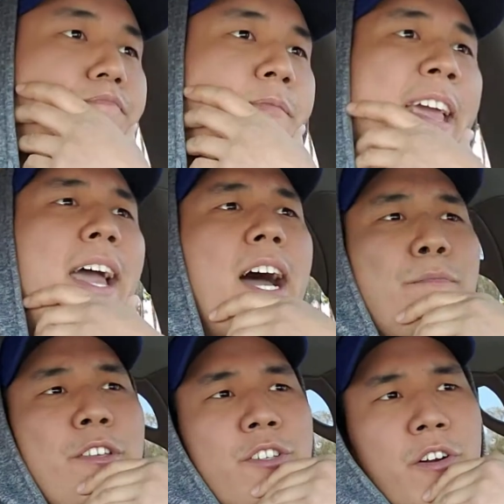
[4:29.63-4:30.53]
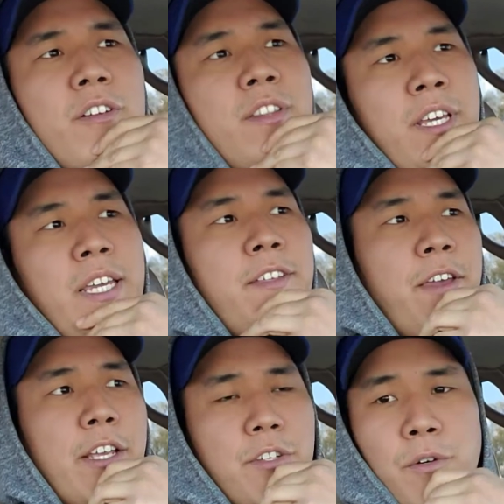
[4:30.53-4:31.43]
yeah, I mean, certainly the
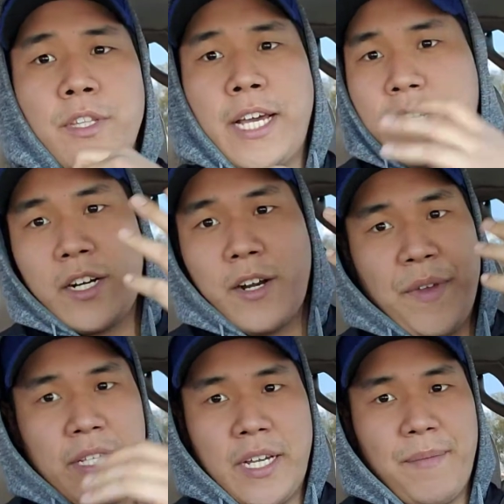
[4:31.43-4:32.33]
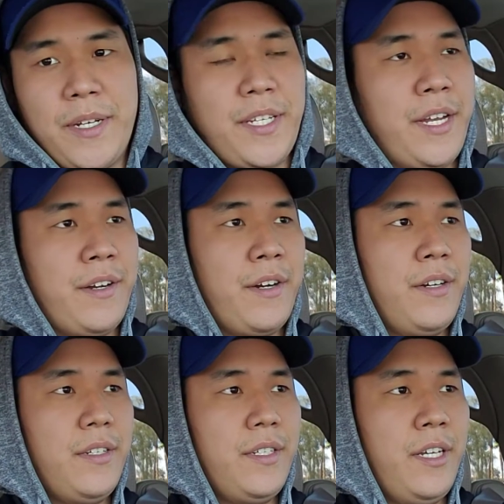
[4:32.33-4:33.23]
Vegas Golden Knights are going to be a top contender
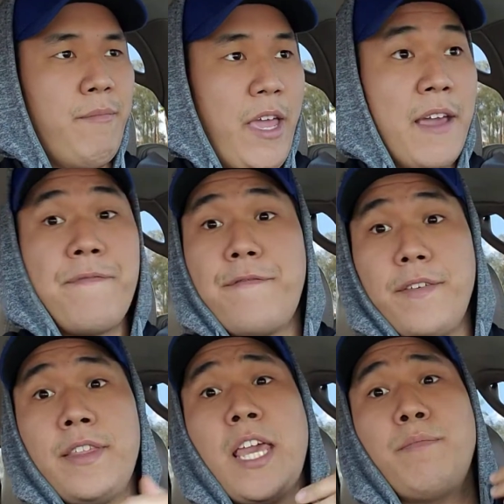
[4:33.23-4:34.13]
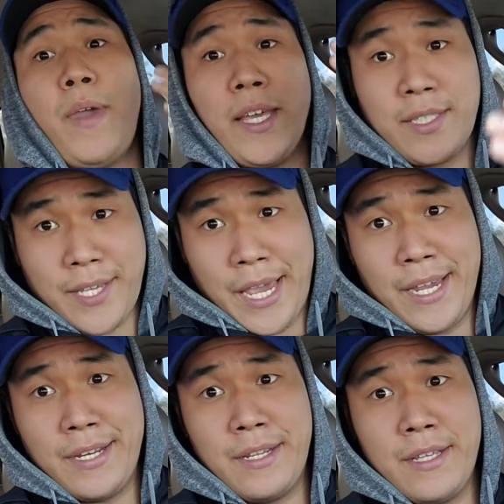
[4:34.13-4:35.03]
um, if they
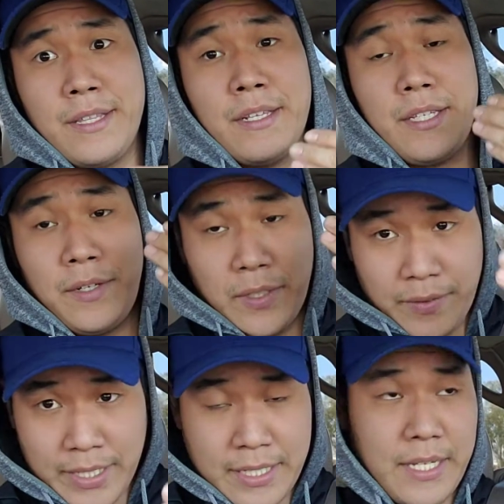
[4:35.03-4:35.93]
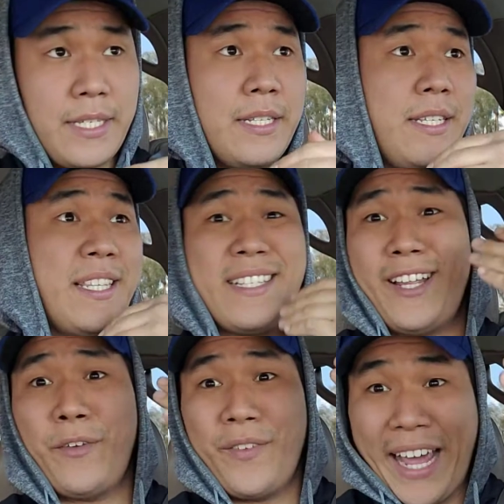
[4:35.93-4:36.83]
maintain this level of consistency, this
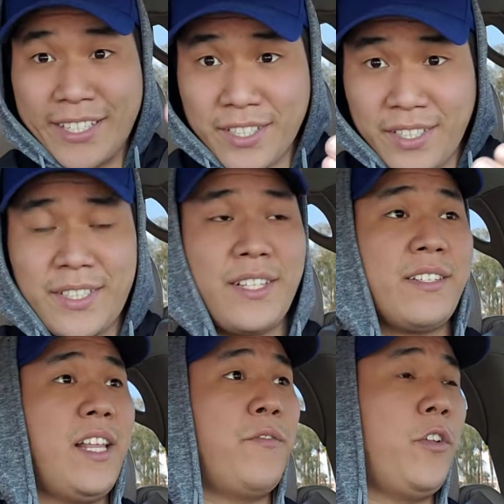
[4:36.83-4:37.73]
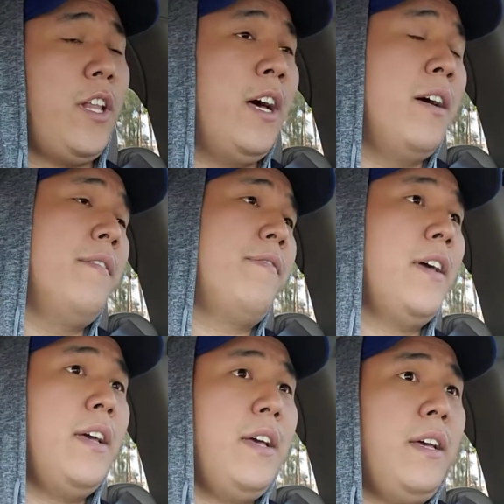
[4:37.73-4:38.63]
level of excellence, this level
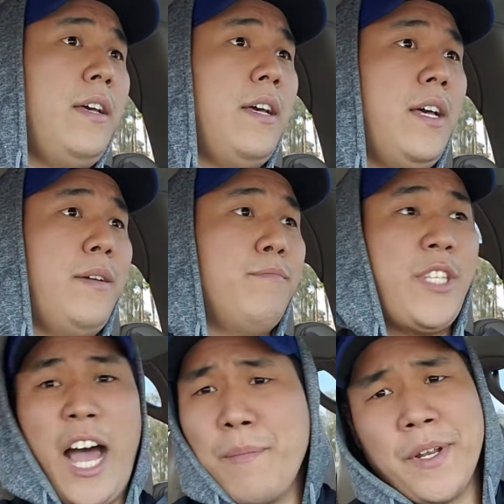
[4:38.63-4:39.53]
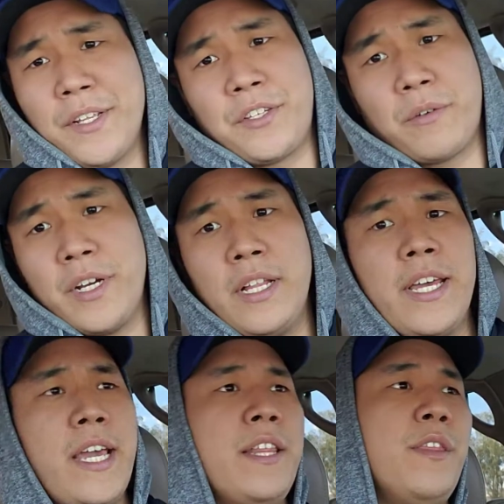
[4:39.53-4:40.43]
of uh, dominance,
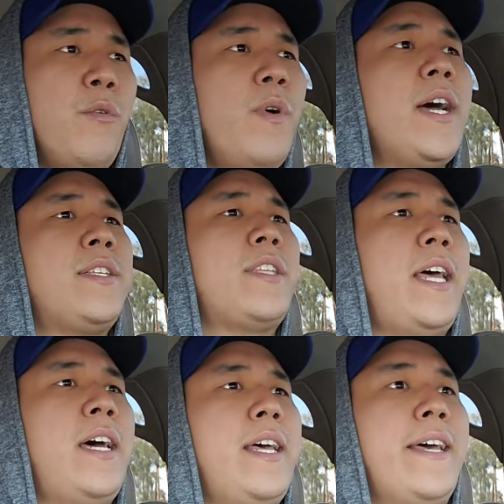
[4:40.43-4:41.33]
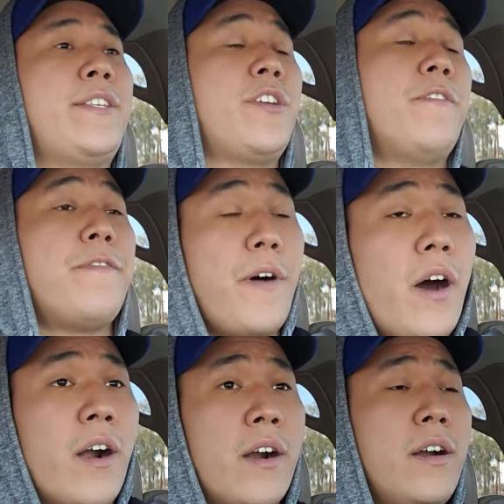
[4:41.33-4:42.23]
really, in the West uh, uh so
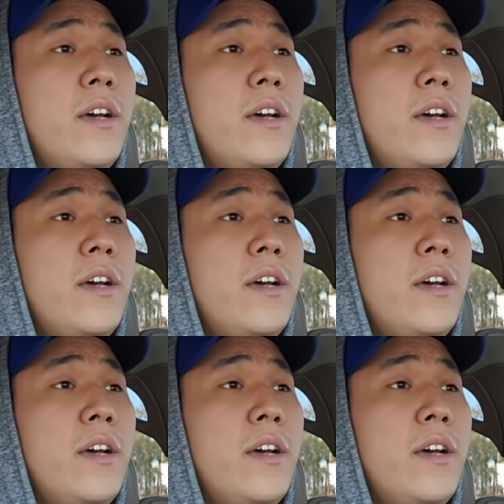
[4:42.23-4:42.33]
far.